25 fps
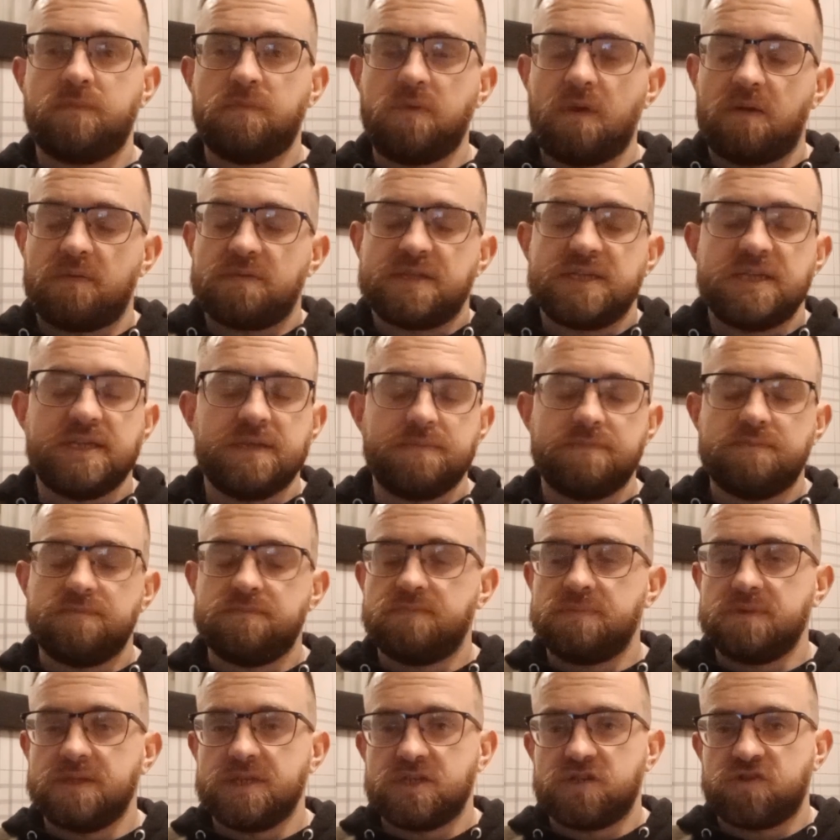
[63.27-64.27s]
Obviously,
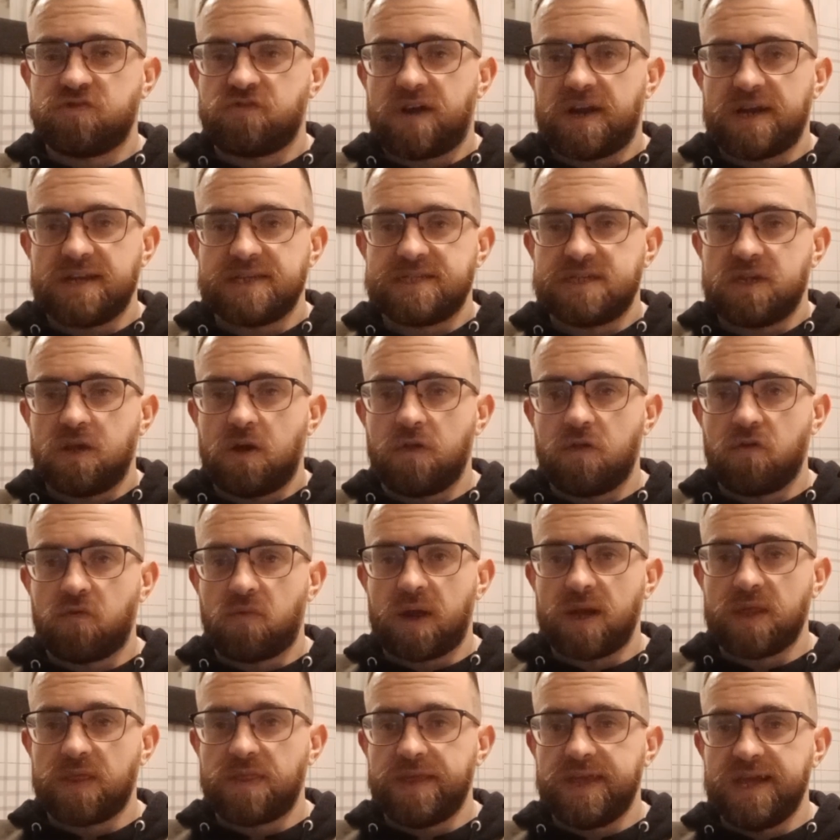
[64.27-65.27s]
he's trying to say all the
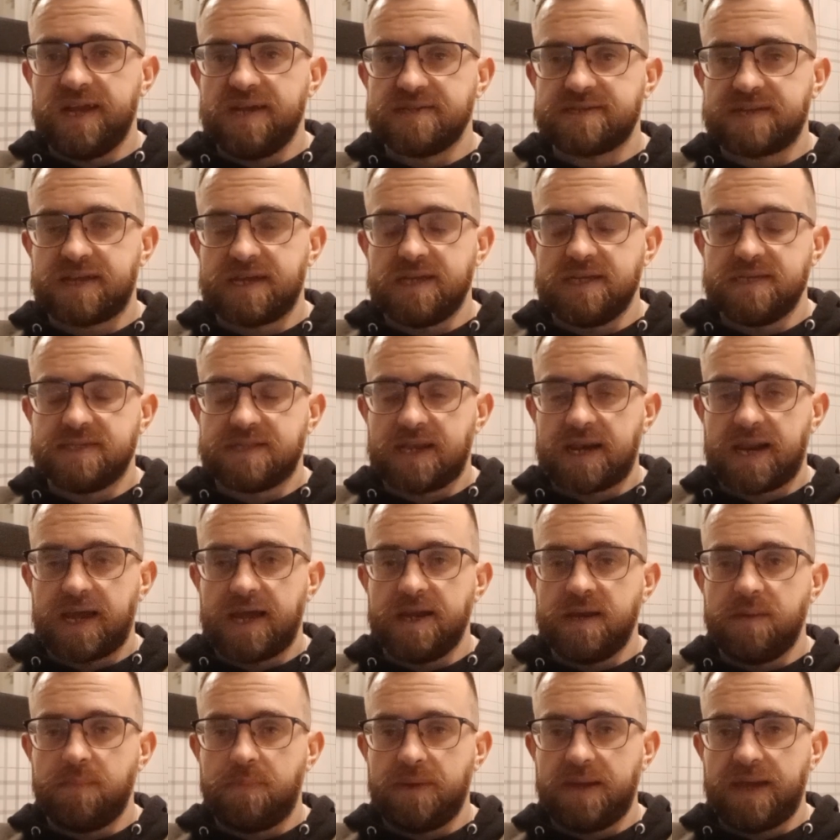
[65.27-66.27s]
right things, like he's
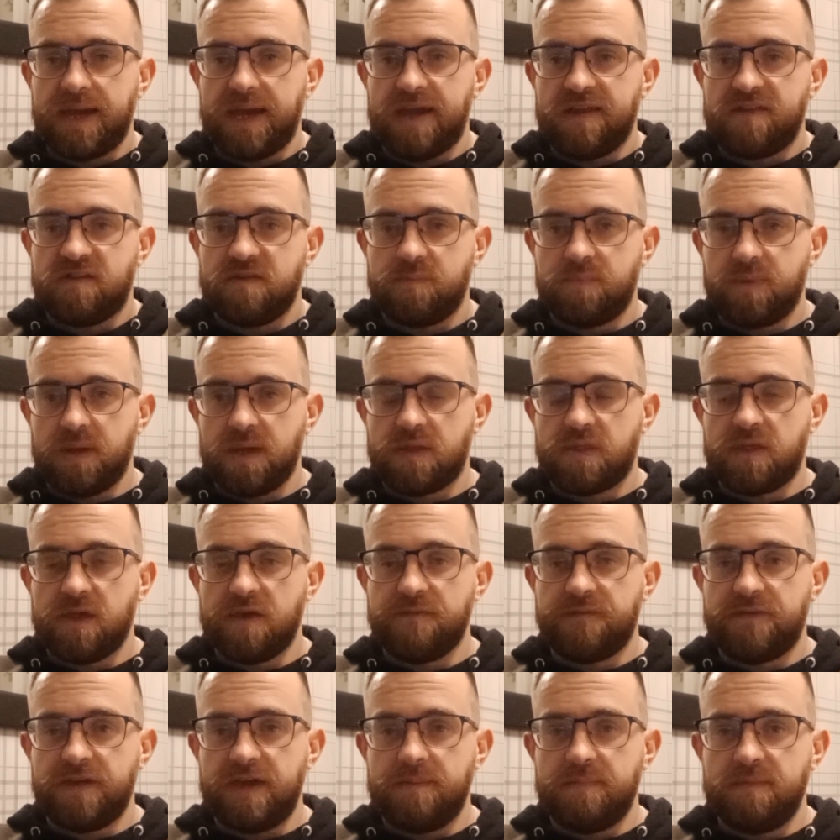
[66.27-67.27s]
delighted to be here. It's a big
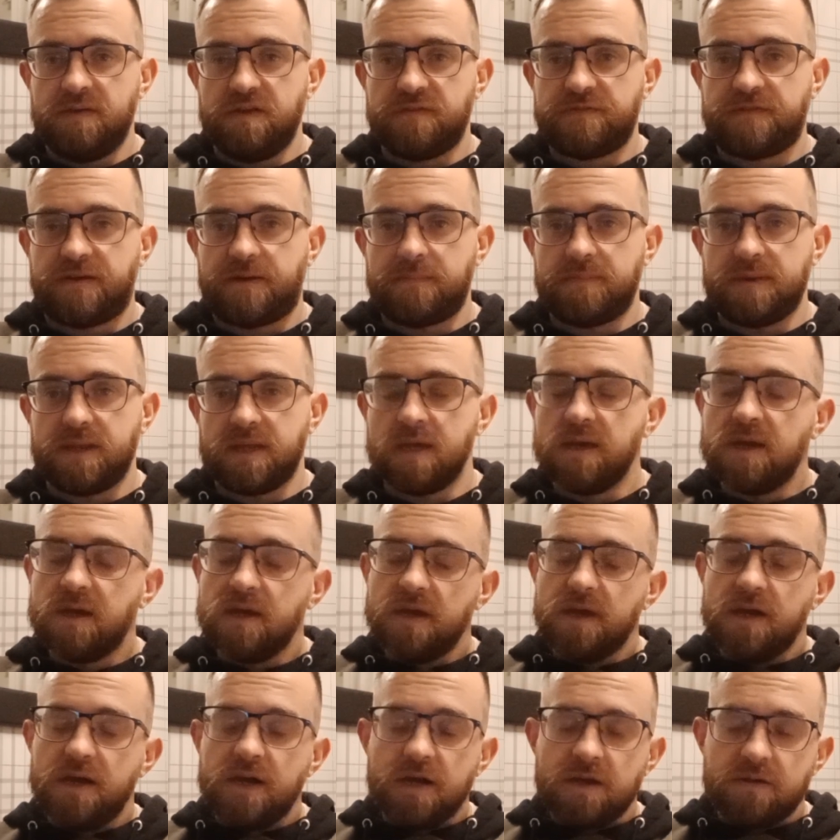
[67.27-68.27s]
thing for him and his family.
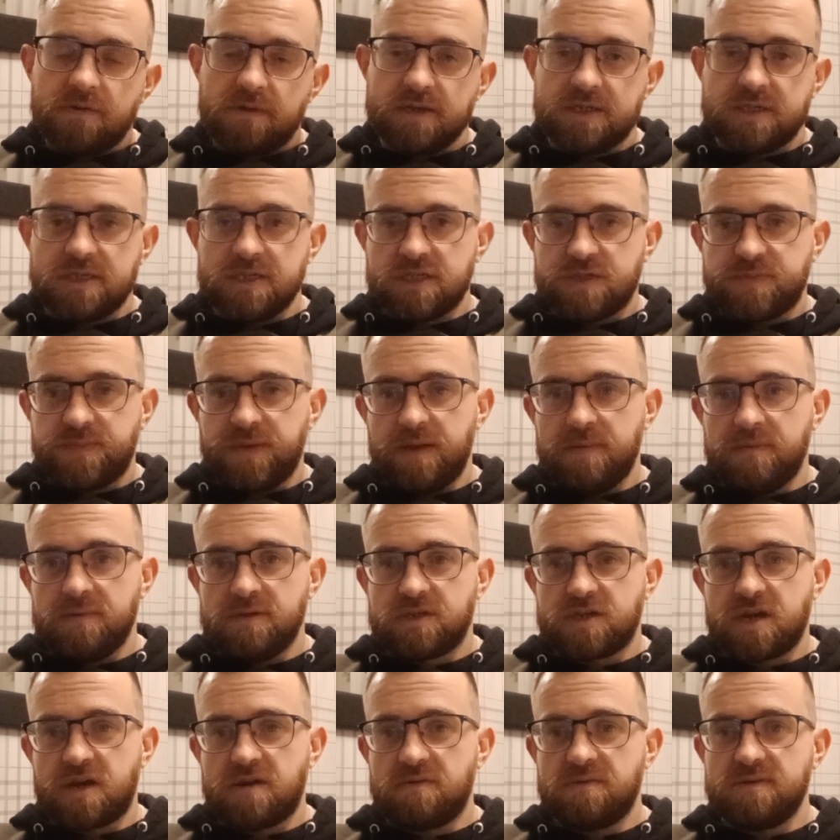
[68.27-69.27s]
Christian Speak
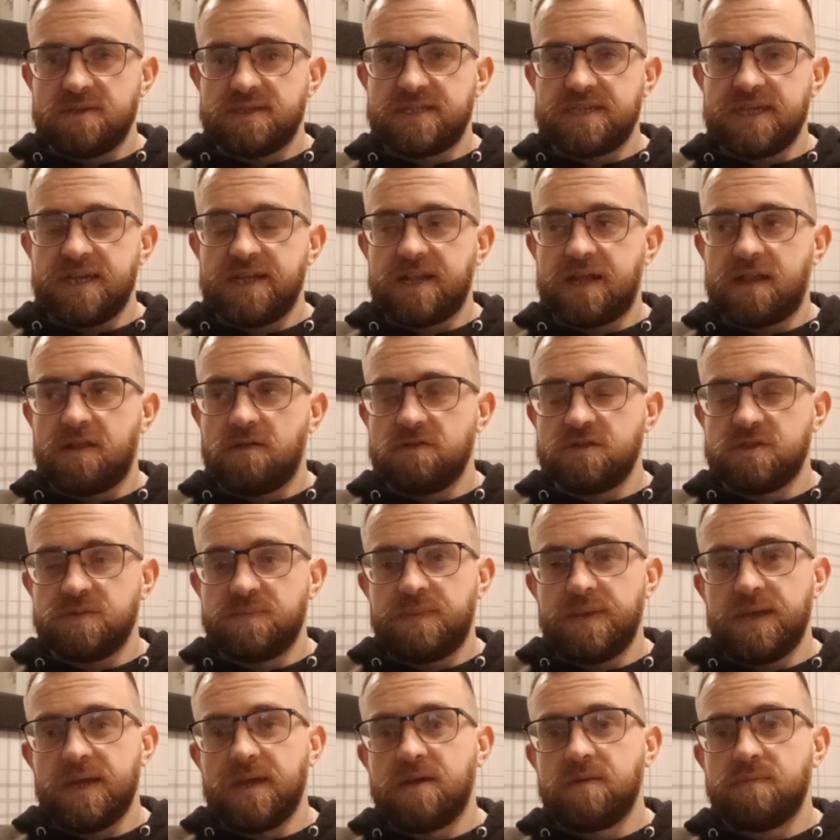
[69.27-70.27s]
in turn saying that there was a
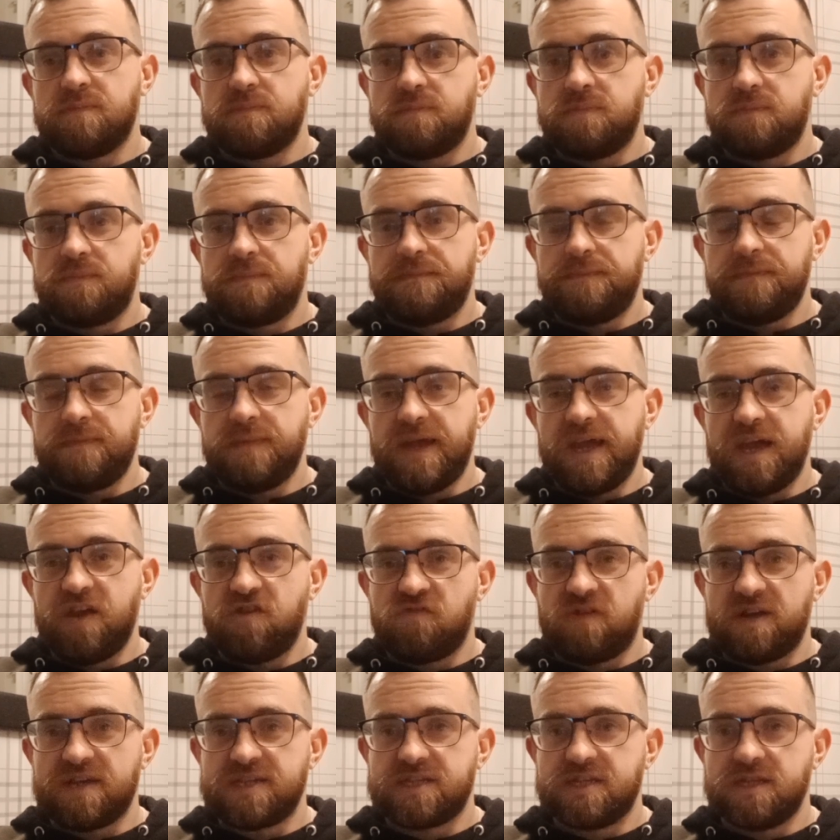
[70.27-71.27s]
big
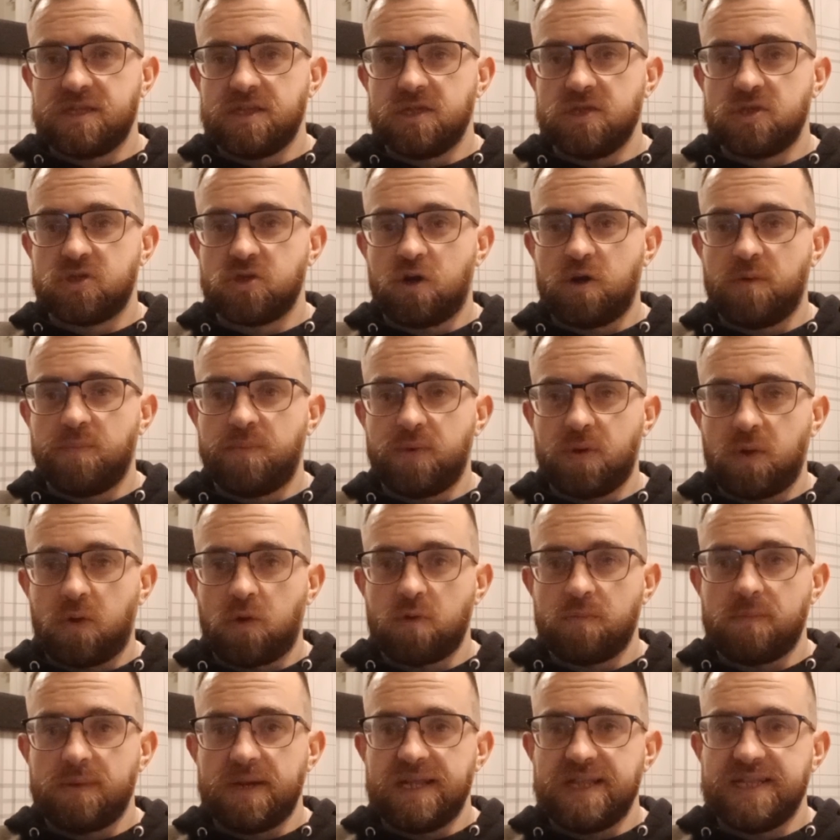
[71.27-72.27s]
interest in the job, but
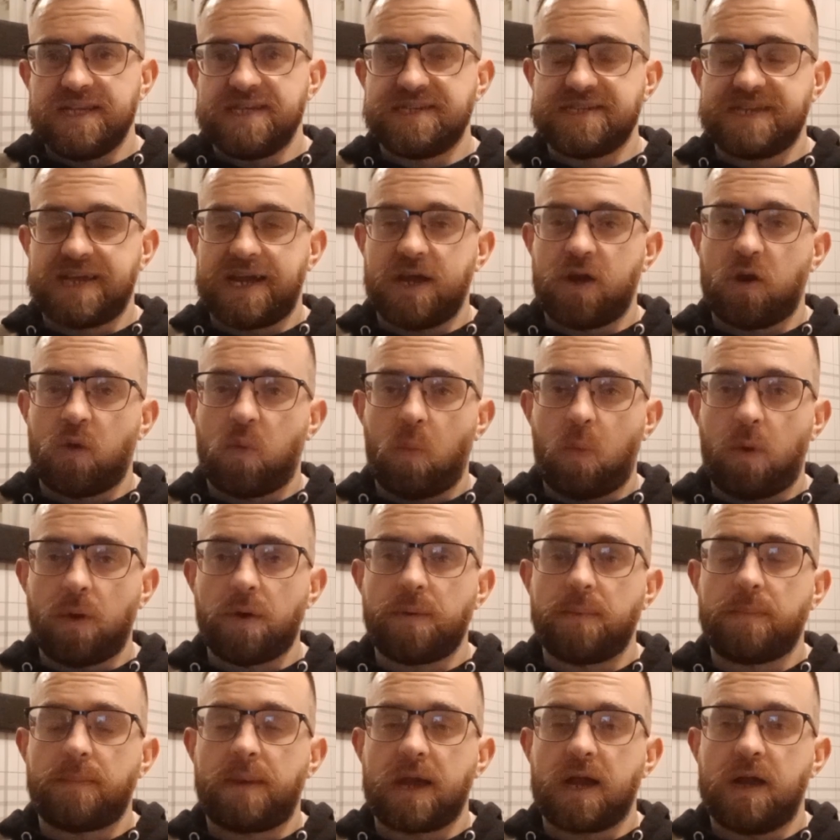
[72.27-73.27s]
ultimately they decided on
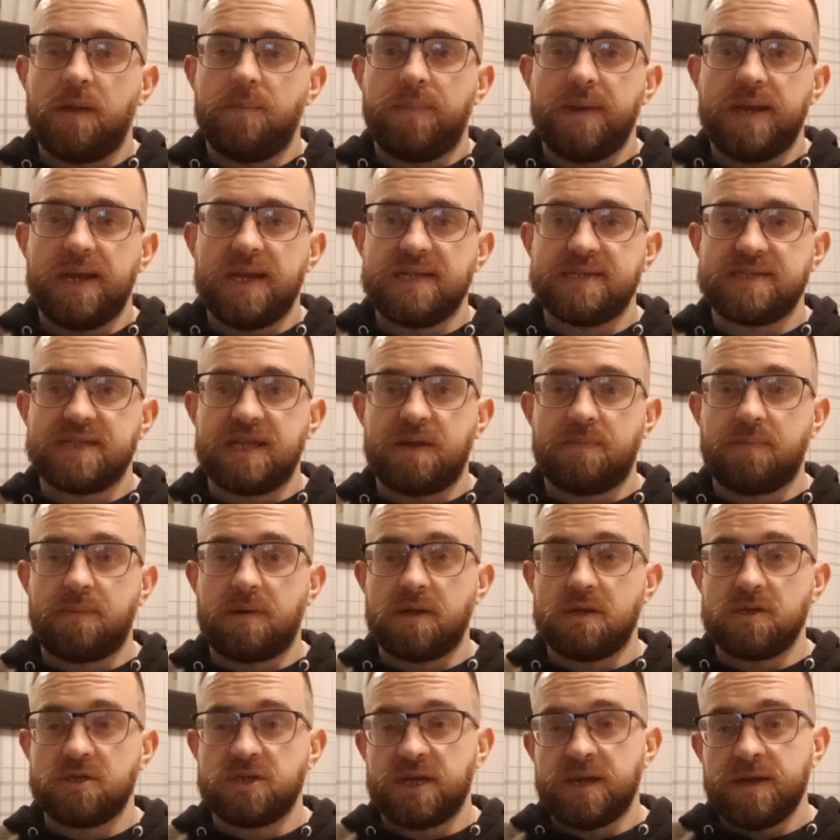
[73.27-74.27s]
wanting Michael Beale as their
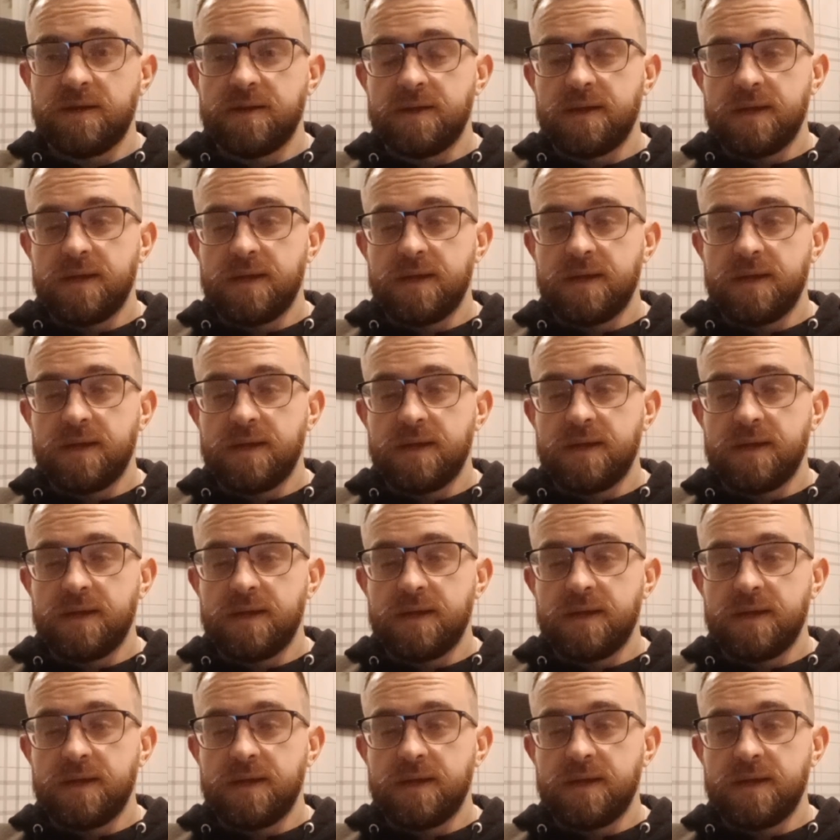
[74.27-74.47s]
manager.